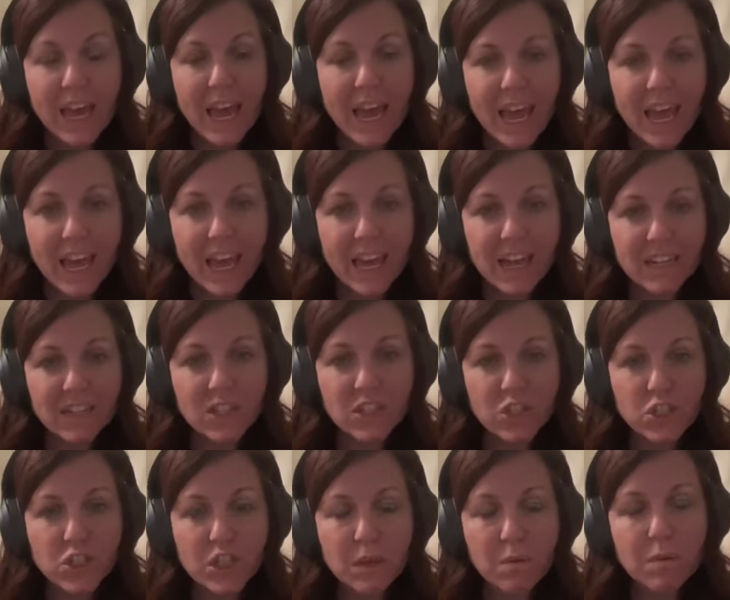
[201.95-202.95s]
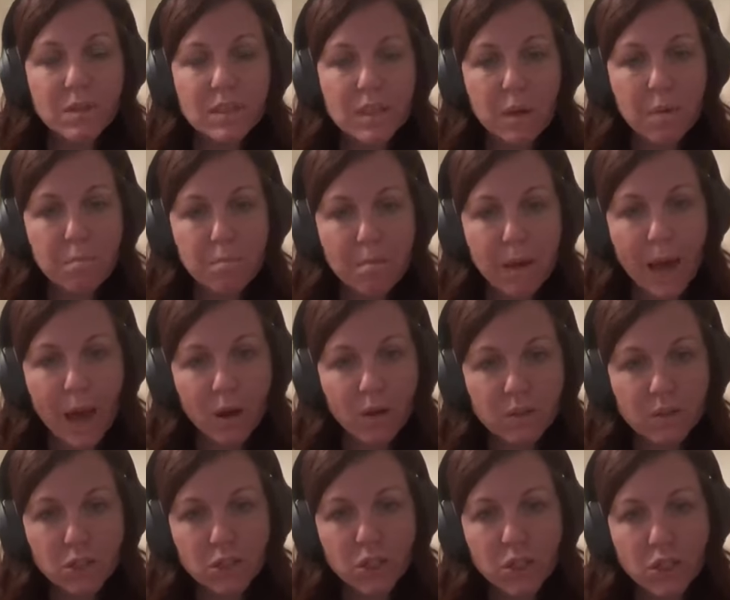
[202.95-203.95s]
And she was
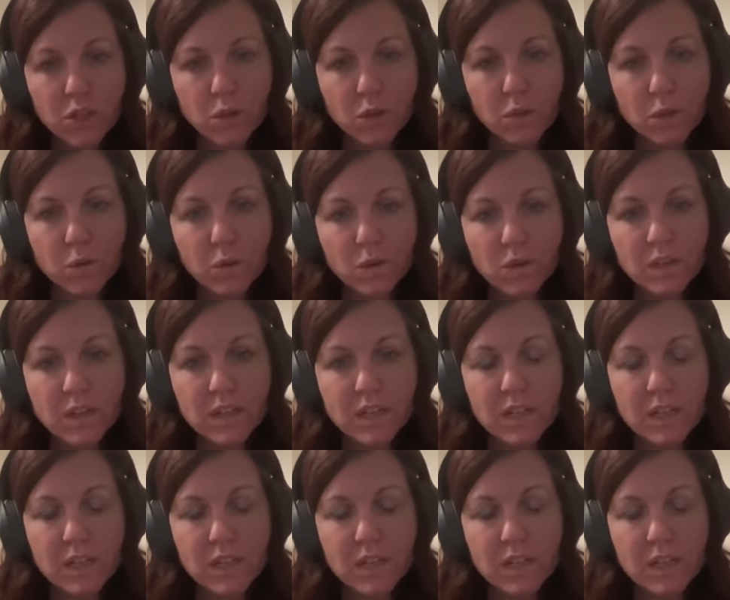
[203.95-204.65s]
about to